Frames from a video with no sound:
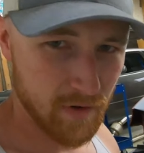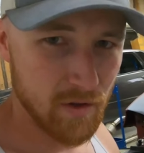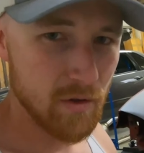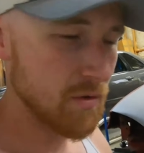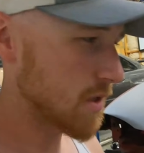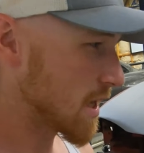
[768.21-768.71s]

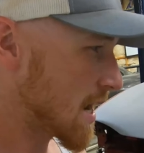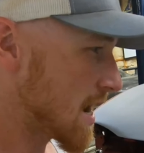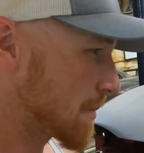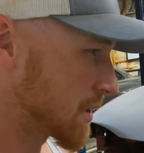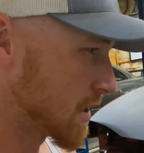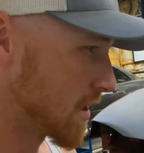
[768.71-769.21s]
those
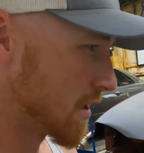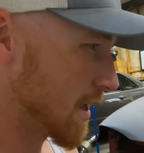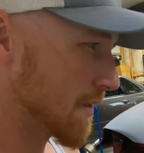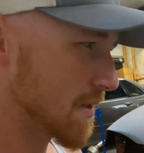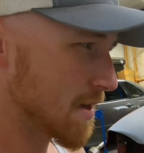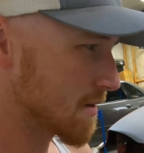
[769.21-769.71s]
gaps.
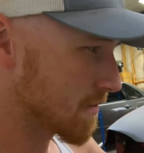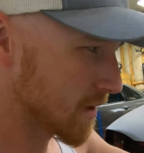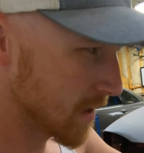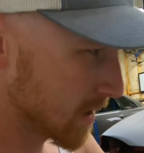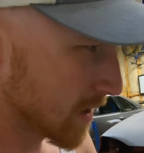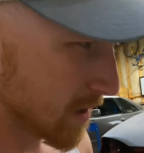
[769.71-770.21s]
And then
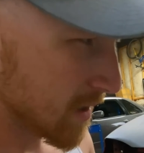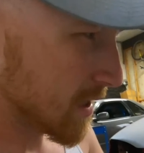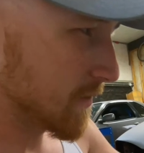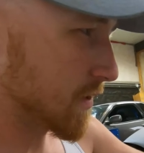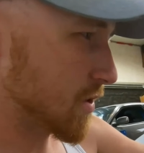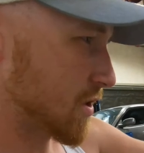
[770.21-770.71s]

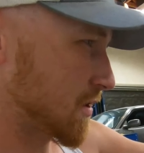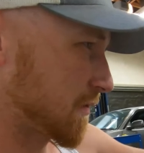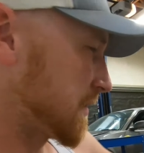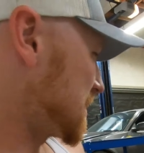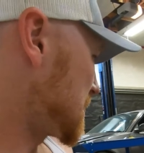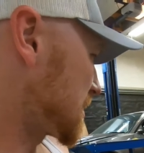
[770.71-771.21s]
even just
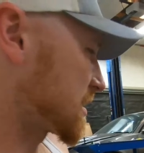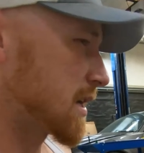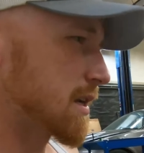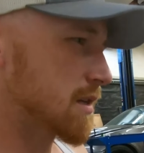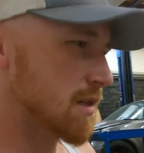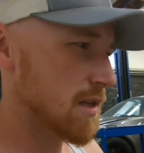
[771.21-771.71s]
fitting it side
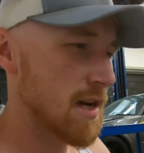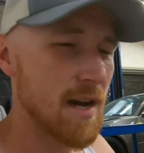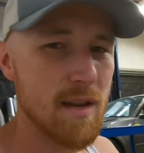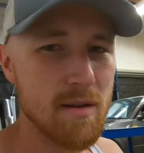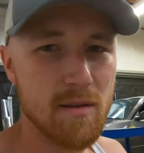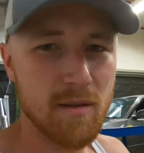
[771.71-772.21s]
to
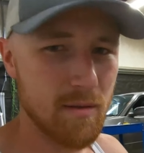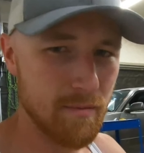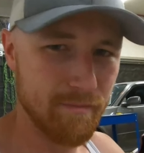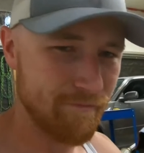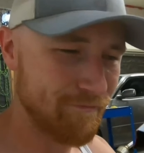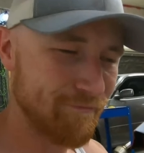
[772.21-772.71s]
side is,
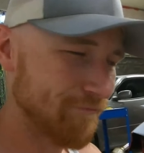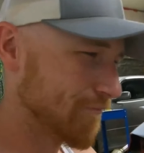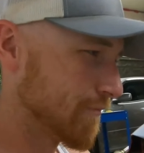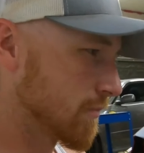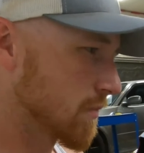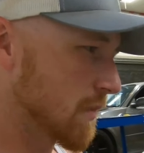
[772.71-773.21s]

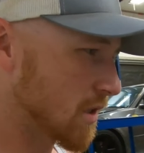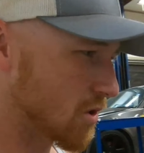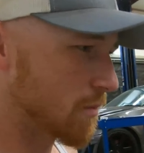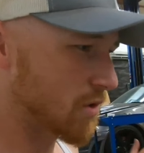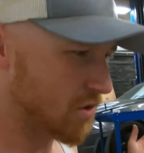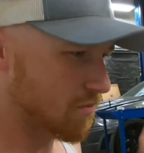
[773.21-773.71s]
it's
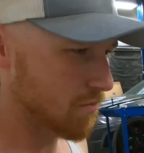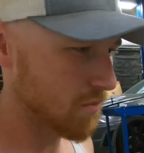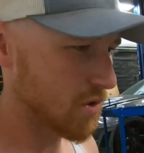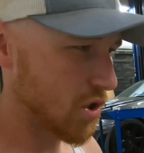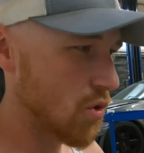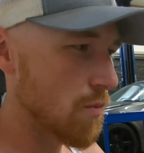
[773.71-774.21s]
almost
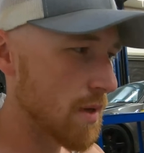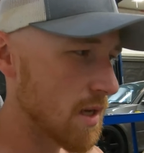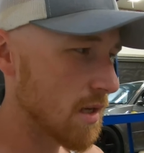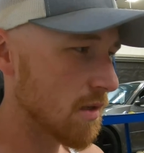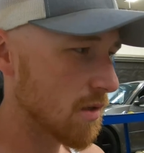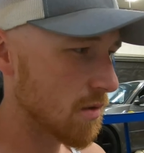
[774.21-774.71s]
too
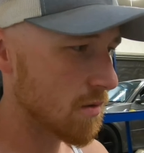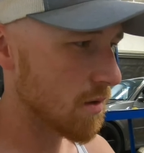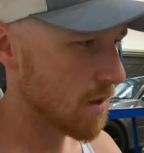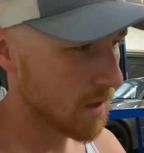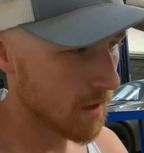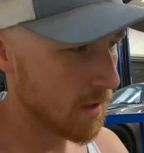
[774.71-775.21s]
big. So
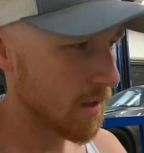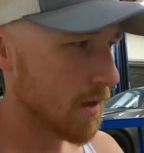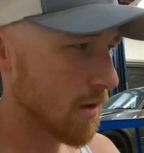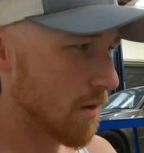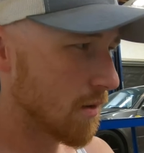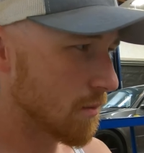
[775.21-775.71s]

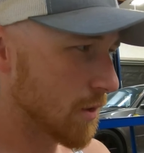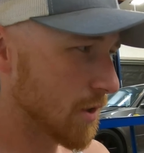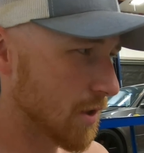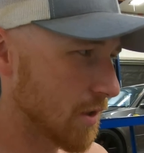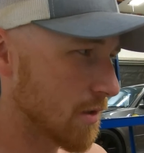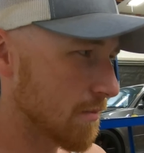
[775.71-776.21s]
uh, we're just
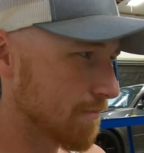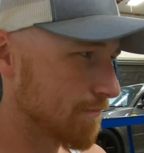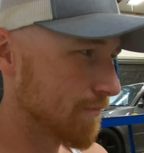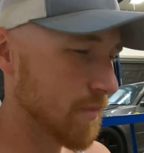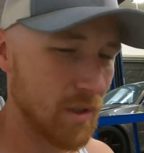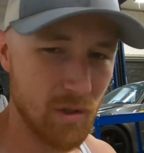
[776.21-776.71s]
gonna.
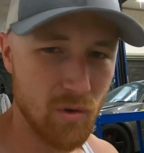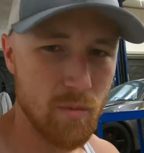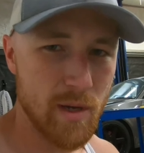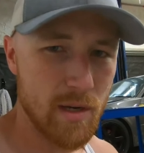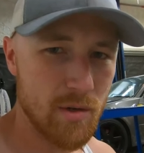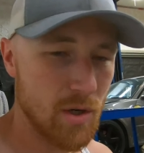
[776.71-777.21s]
That's a
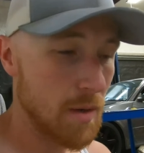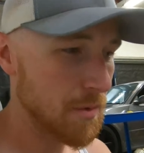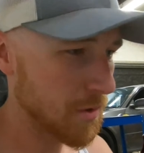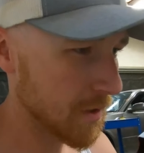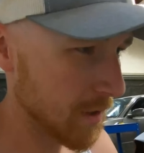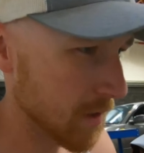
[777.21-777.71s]
two-man job, so I
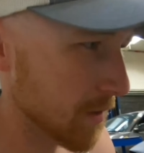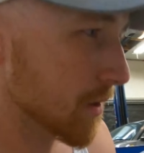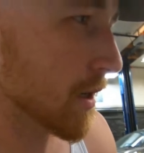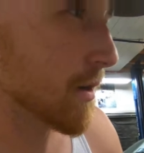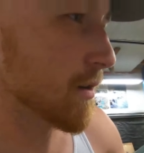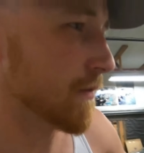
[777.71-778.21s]
need another guy
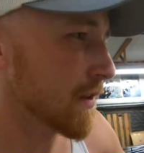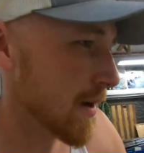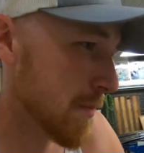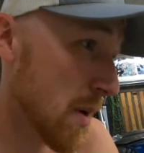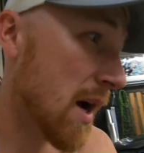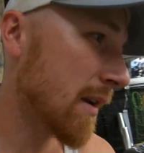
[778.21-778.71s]
here for that.
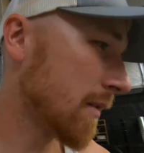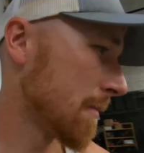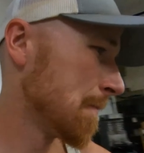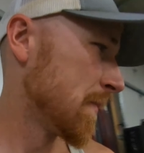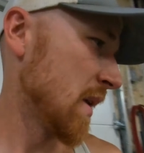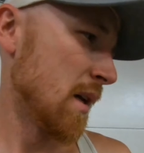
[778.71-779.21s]
But
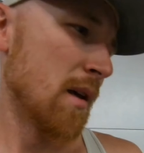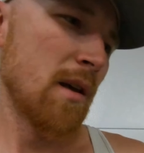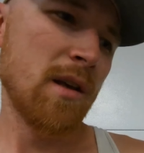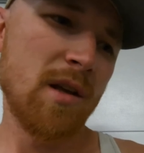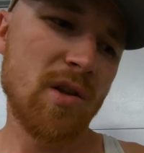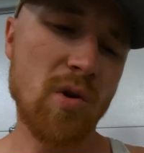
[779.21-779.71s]

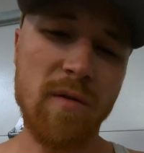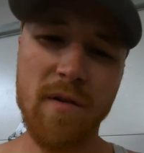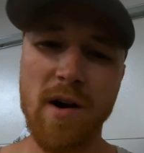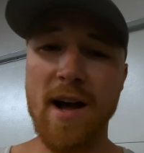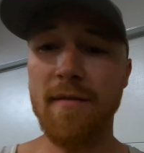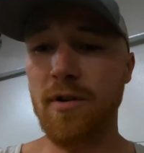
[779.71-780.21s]
so far
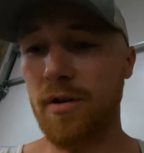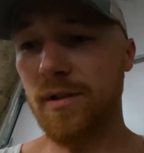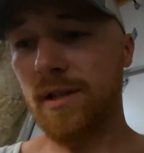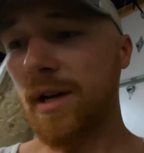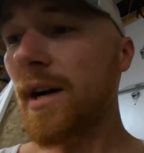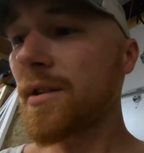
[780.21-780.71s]
I have gotten the
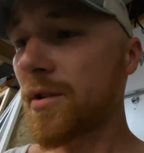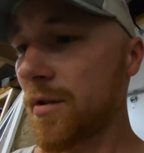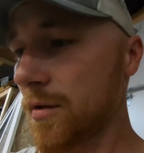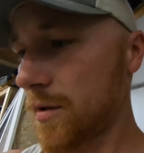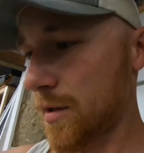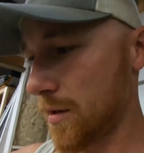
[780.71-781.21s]
side
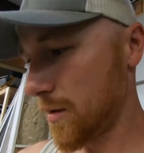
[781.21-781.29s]
skirts